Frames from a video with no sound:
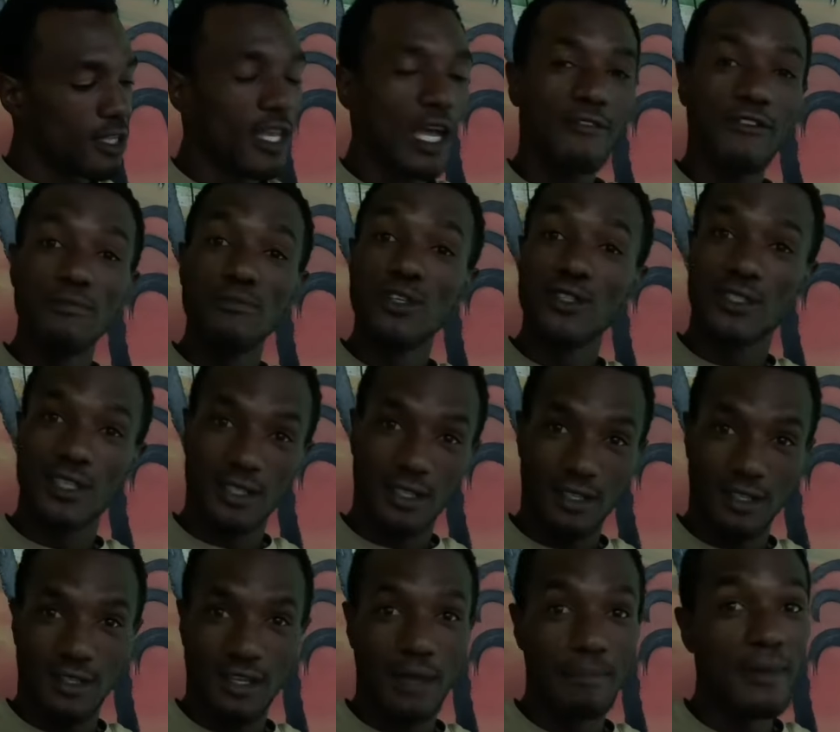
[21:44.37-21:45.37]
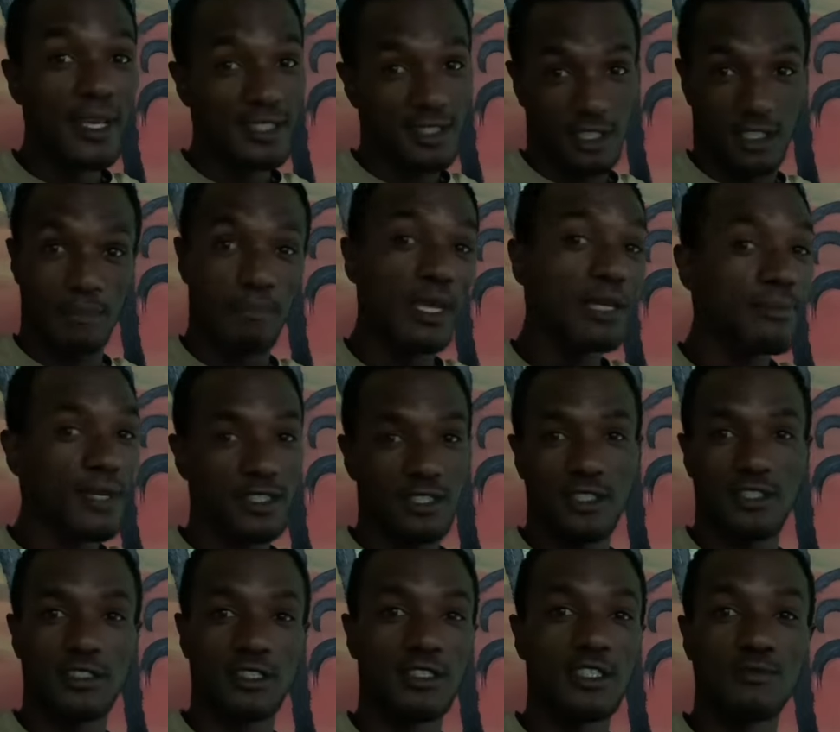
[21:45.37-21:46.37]
He had a big message
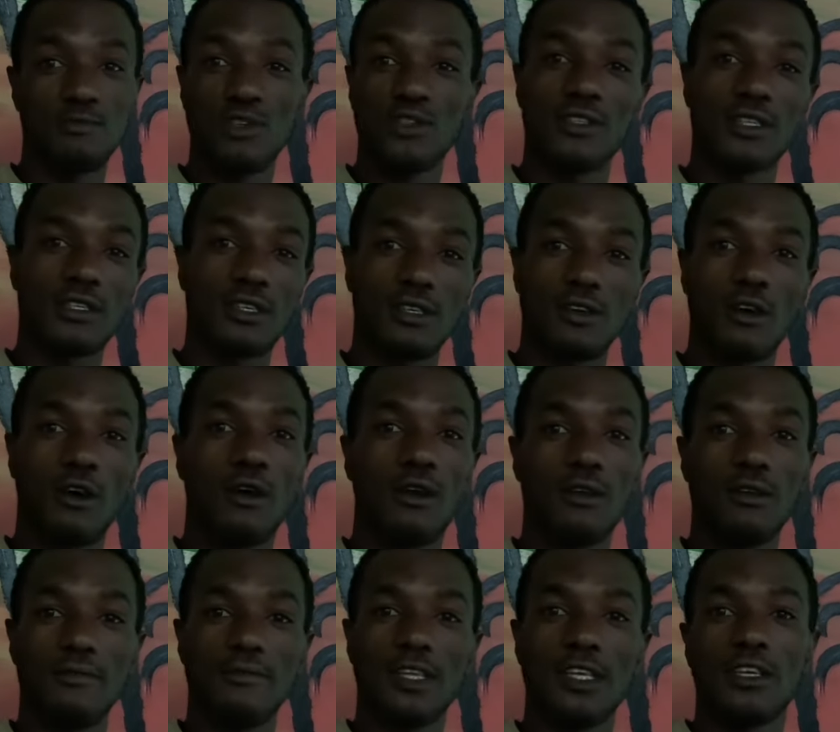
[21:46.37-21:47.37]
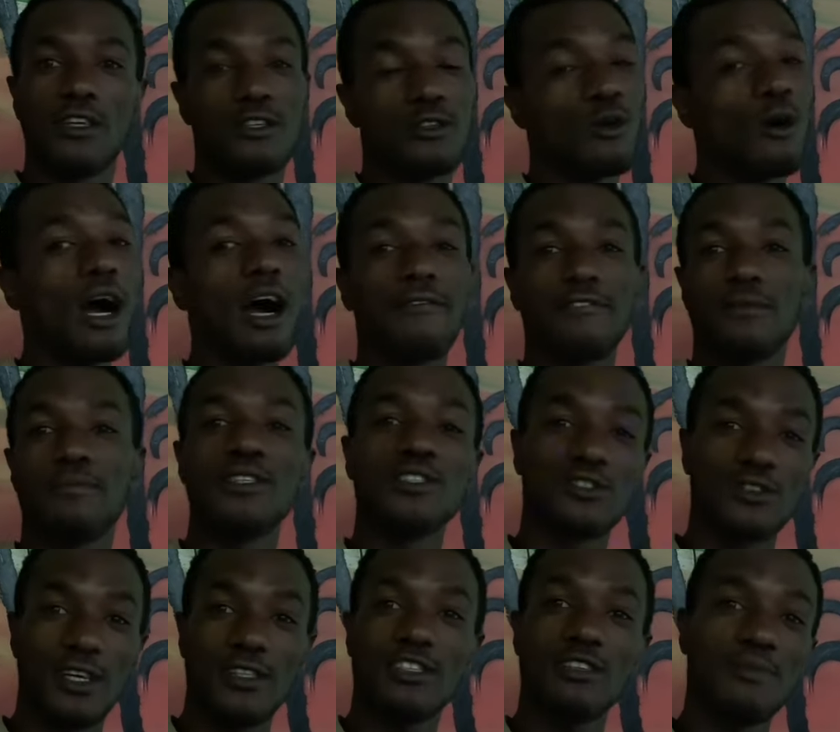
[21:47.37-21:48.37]
in his music called You Don't Have to Be
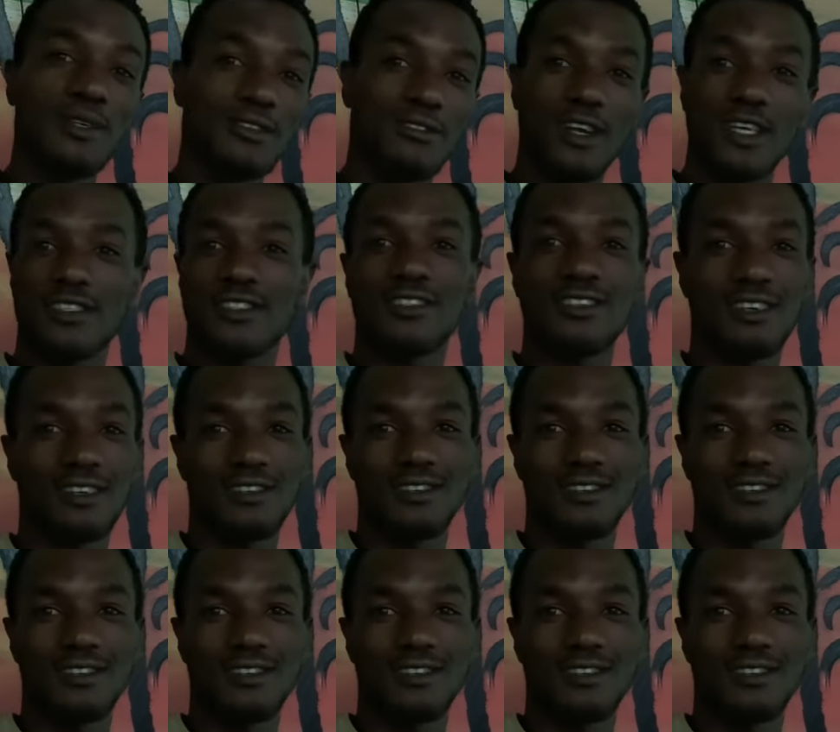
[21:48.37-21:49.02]
Dread to Be Rasta.